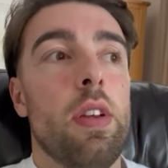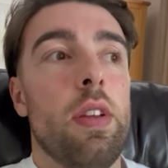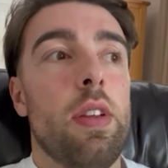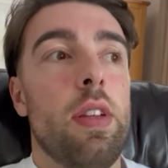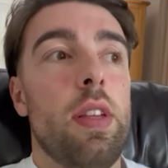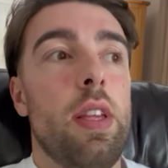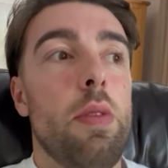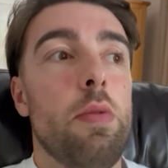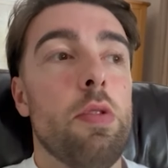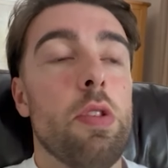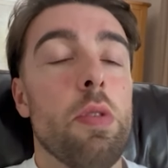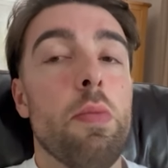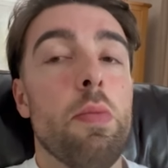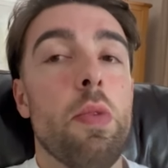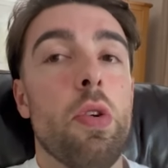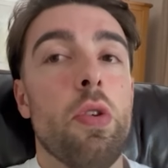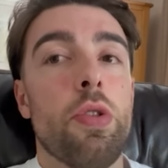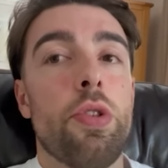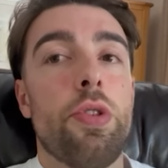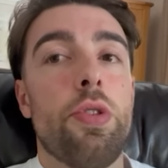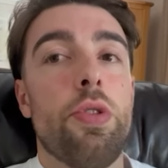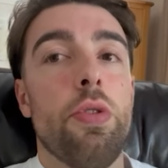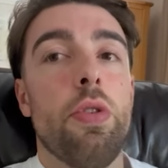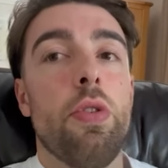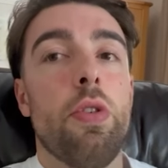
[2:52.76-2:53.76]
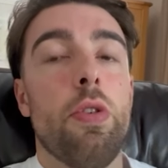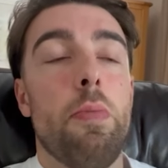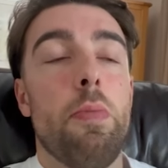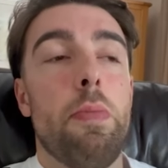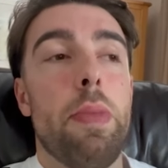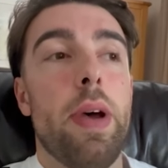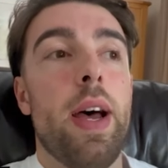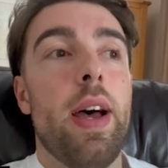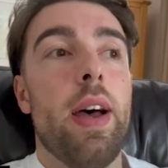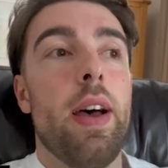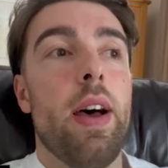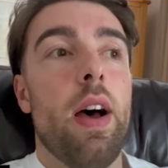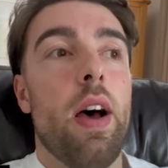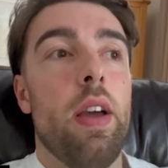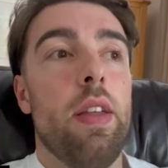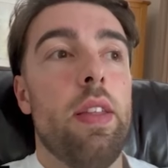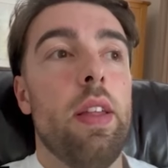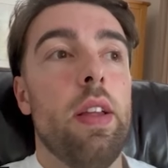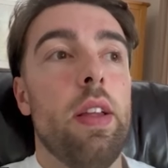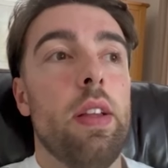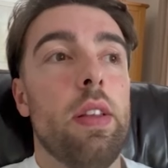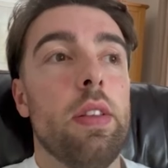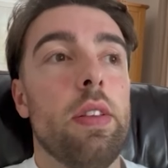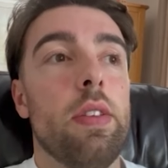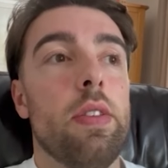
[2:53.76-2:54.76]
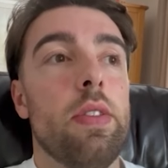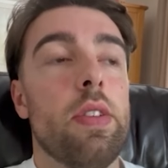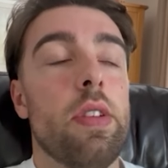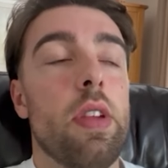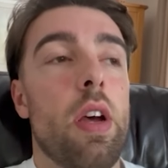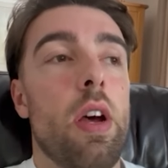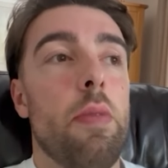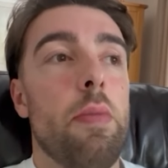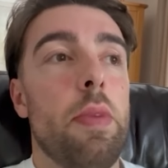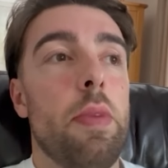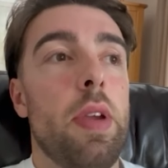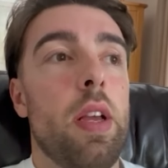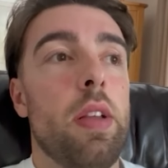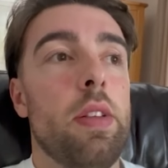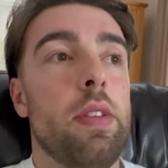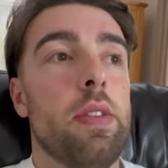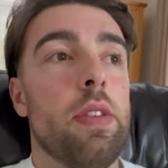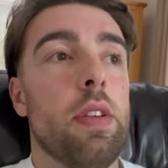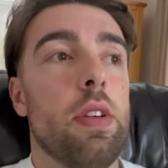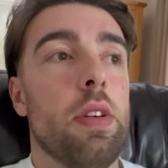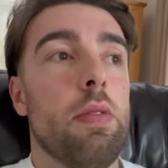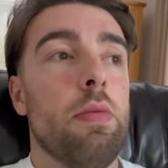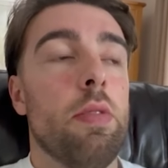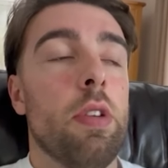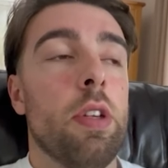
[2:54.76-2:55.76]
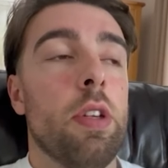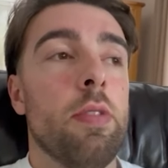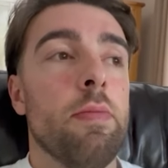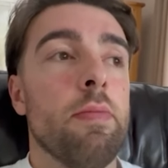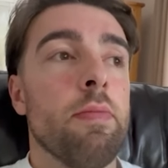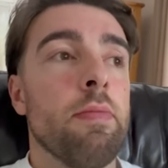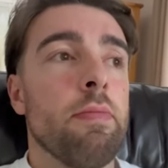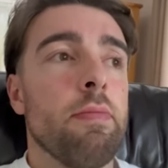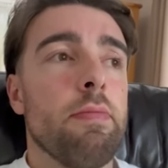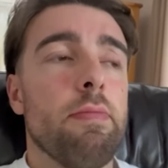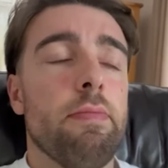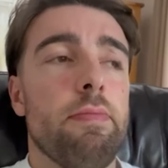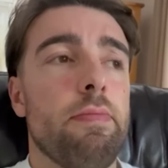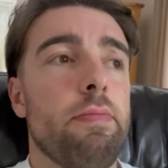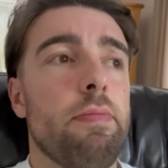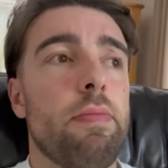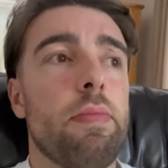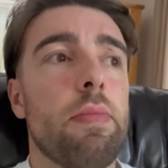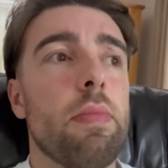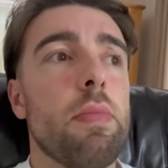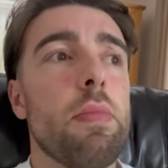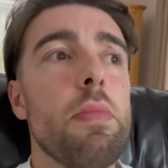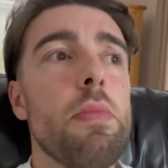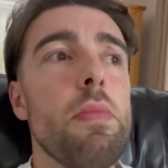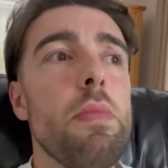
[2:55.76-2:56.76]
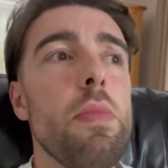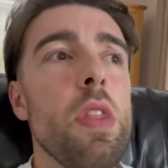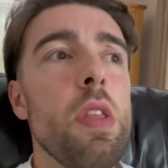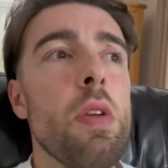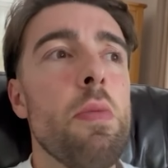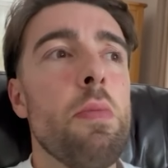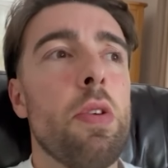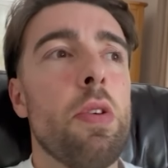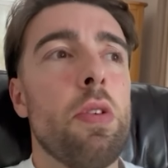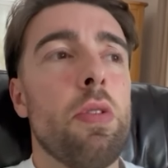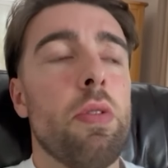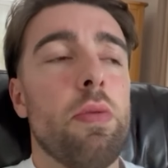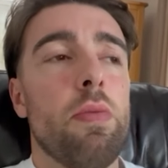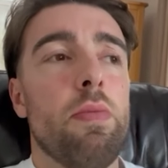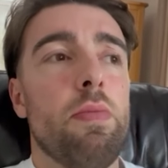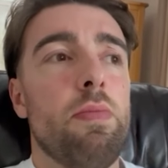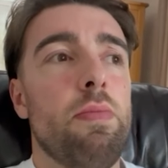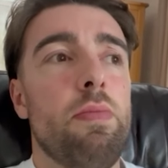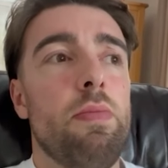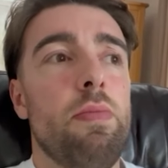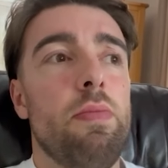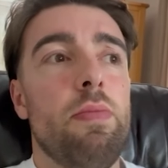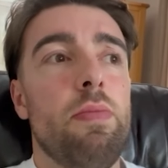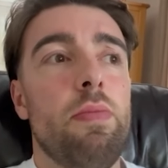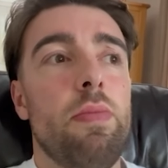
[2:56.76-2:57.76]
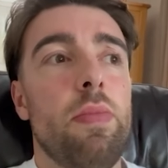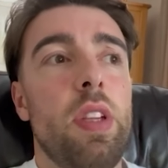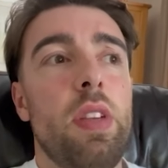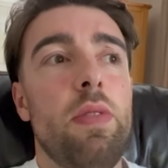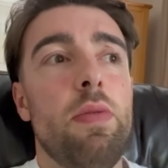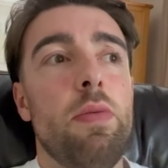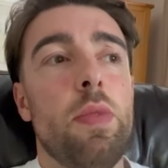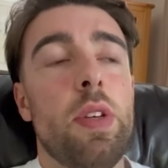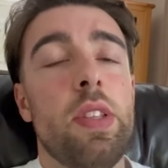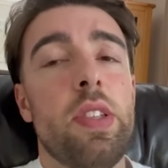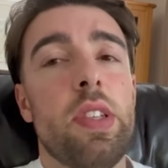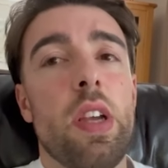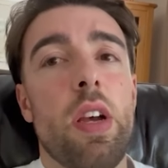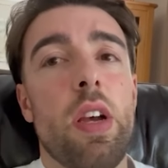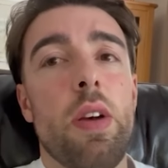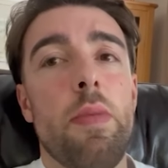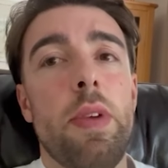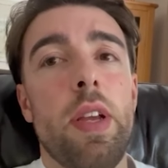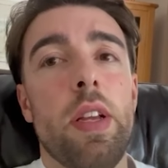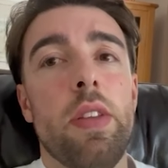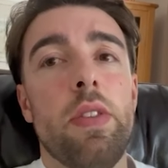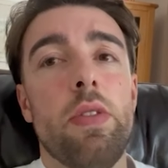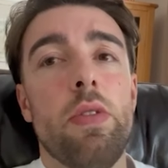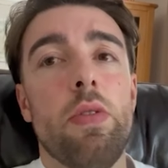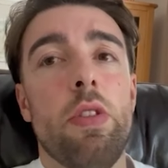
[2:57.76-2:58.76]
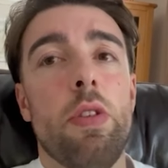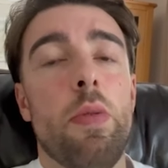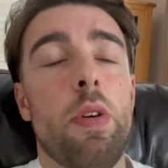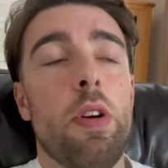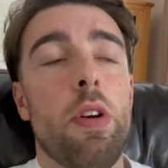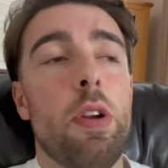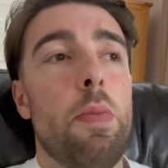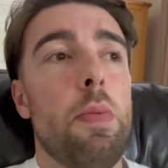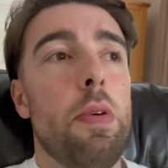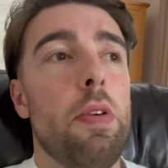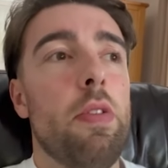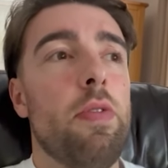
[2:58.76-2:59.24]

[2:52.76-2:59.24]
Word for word: He was a more sure bet, I think, than Sarmiento. But even when Sarmiento come on, he put a